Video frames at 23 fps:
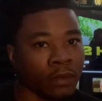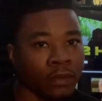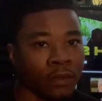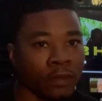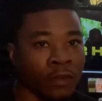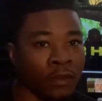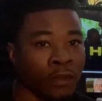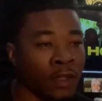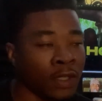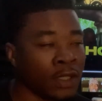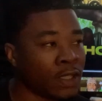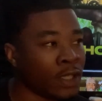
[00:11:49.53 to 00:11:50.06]
You
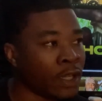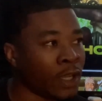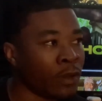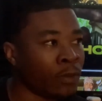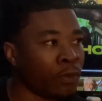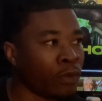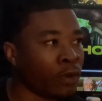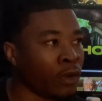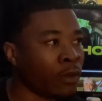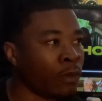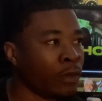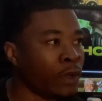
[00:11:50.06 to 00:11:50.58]
get to that
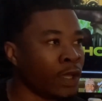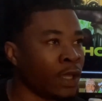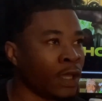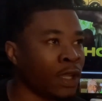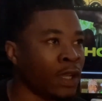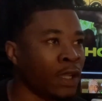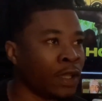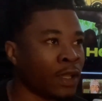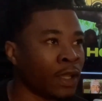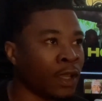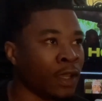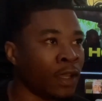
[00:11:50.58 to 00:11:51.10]
point with
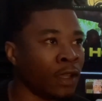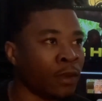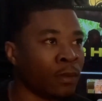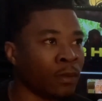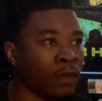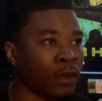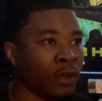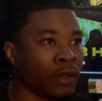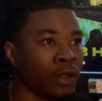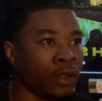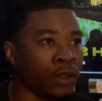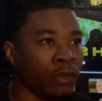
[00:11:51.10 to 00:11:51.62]
anything,
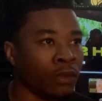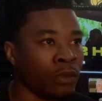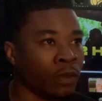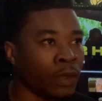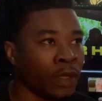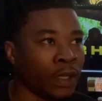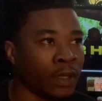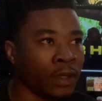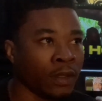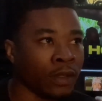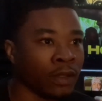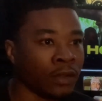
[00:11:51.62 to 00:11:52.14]
brother, you
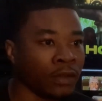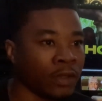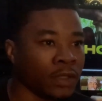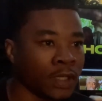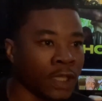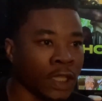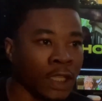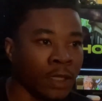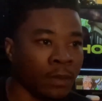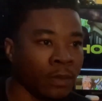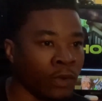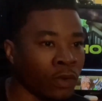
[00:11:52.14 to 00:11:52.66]
winning.
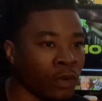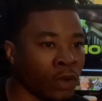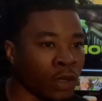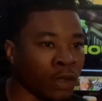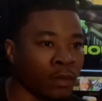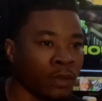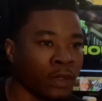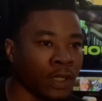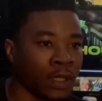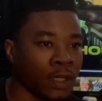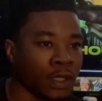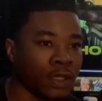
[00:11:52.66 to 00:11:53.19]
Keep going
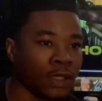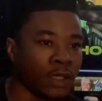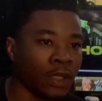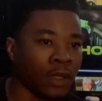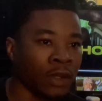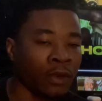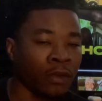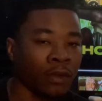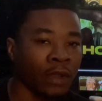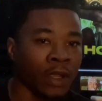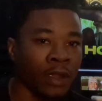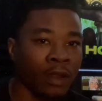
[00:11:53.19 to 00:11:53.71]
with that shit. I
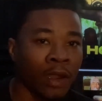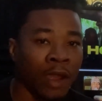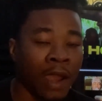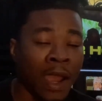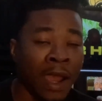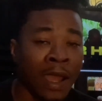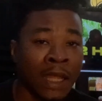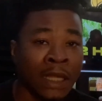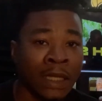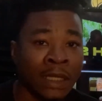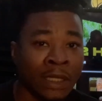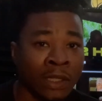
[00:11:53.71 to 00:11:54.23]
don't care
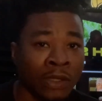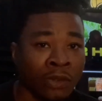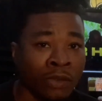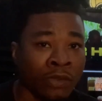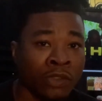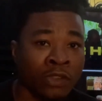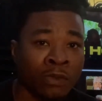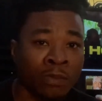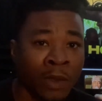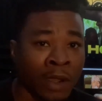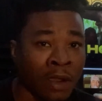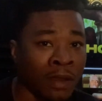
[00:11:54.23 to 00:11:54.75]
how little,
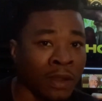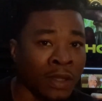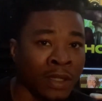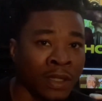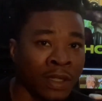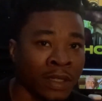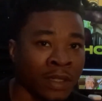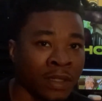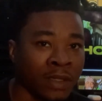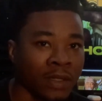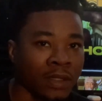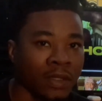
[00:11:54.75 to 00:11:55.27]
small it
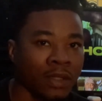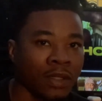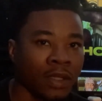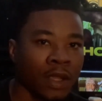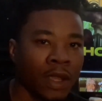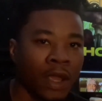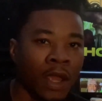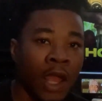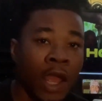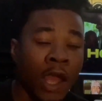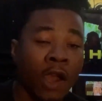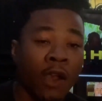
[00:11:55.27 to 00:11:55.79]
is.
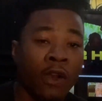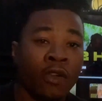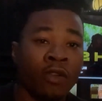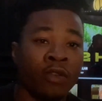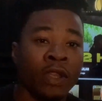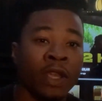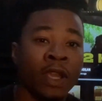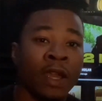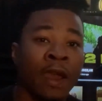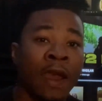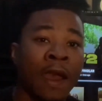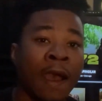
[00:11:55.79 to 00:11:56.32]
I don't
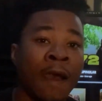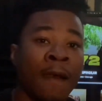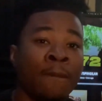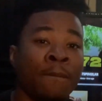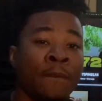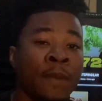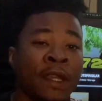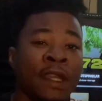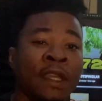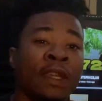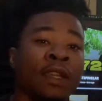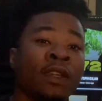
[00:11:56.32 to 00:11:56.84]
care how
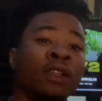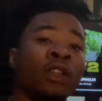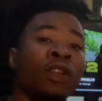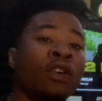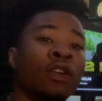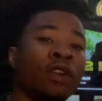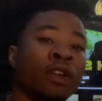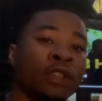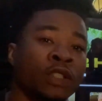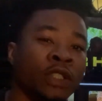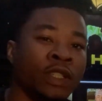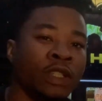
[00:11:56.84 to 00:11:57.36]
big,
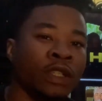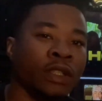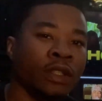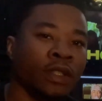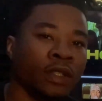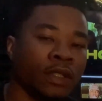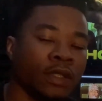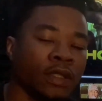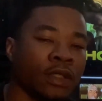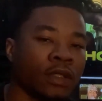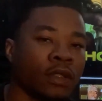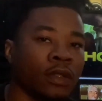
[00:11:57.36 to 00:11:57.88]
large it
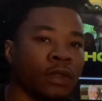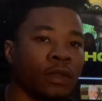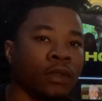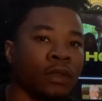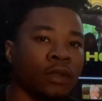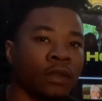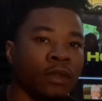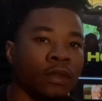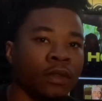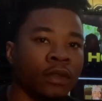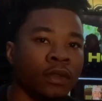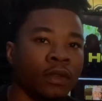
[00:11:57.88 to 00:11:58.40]
is.
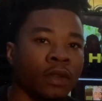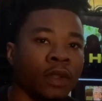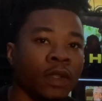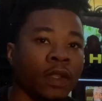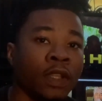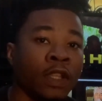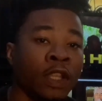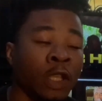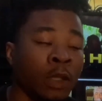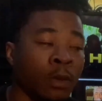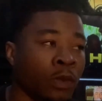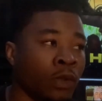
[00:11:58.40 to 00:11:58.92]

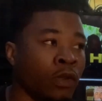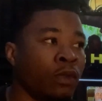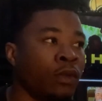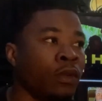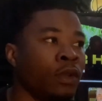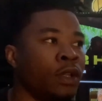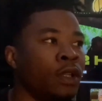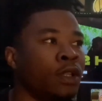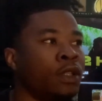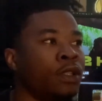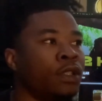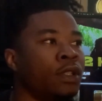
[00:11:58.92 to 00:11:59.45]
Keep
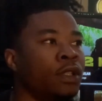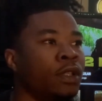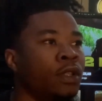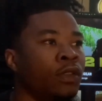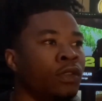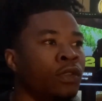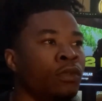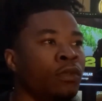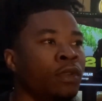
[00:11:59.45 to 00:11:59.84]
doing that shit. You